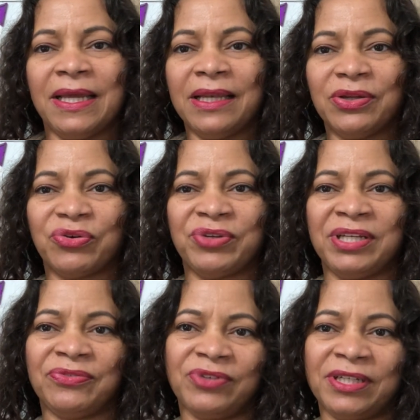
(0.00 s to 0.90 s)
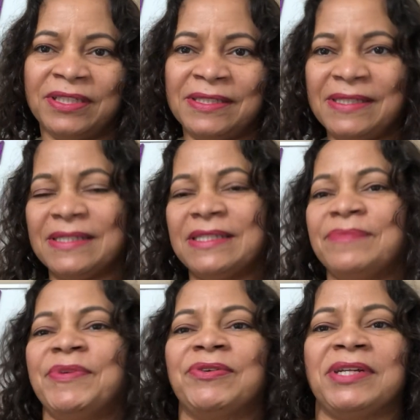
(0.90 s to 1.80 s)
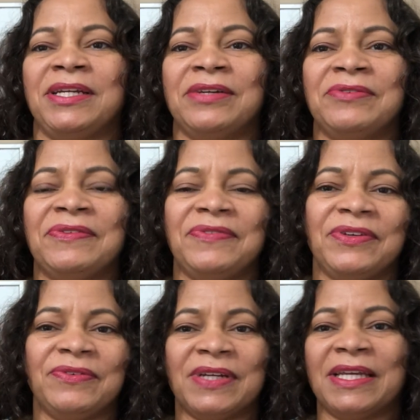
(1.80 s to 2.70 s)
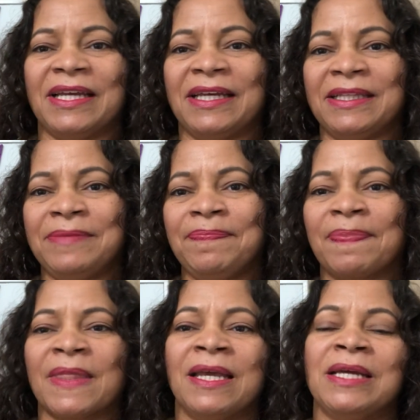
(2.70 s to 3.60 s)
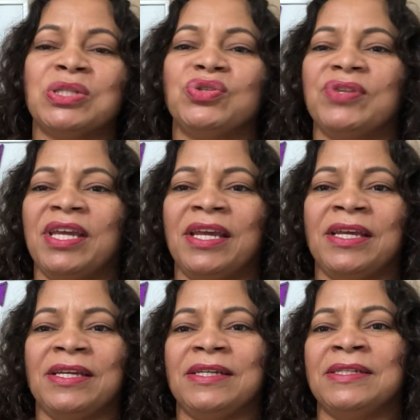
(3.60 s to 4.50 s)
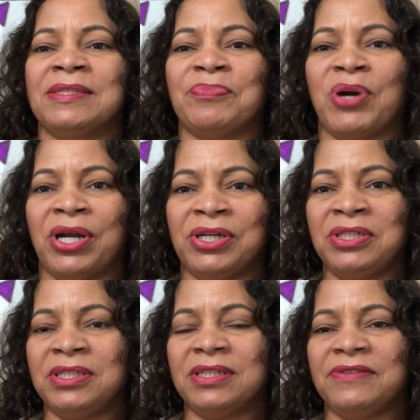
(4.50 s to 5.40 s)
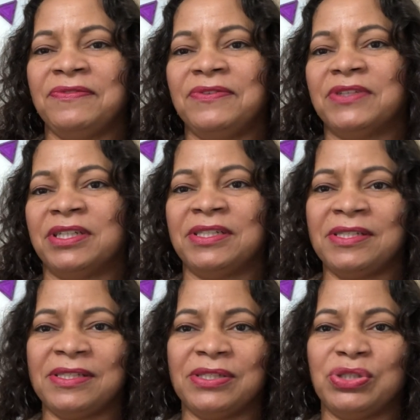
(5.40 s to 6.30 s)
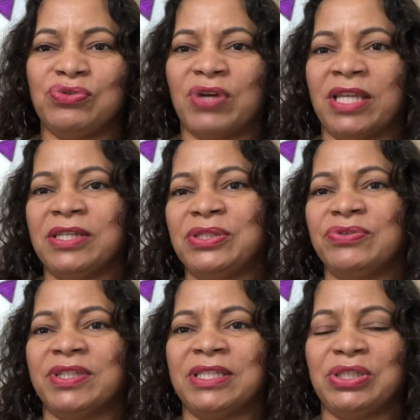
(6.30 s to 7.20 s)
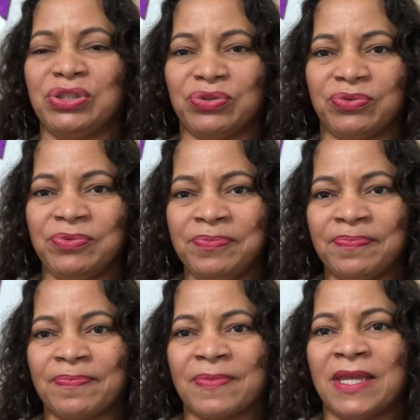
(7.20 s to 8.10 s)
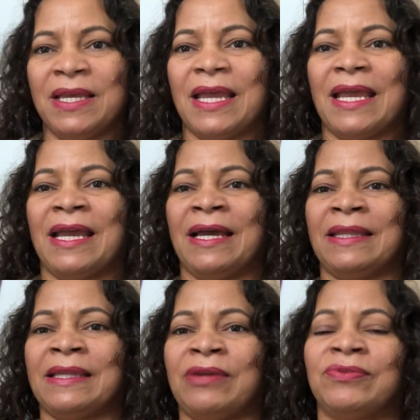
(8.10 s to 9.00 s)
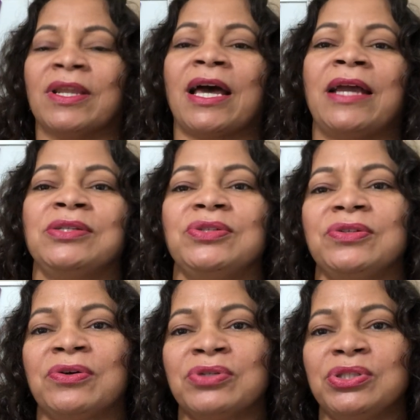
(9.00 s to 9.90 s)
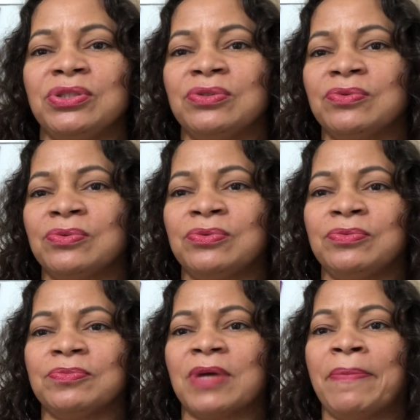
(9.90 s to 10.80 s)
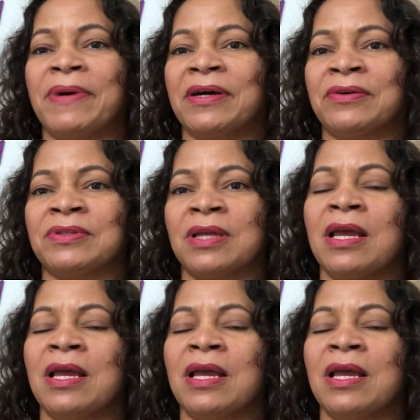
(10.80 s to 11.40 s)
Hello, dear ones. It's Maria with you again. Today is March 31st, 2022, and I would like to talk to you about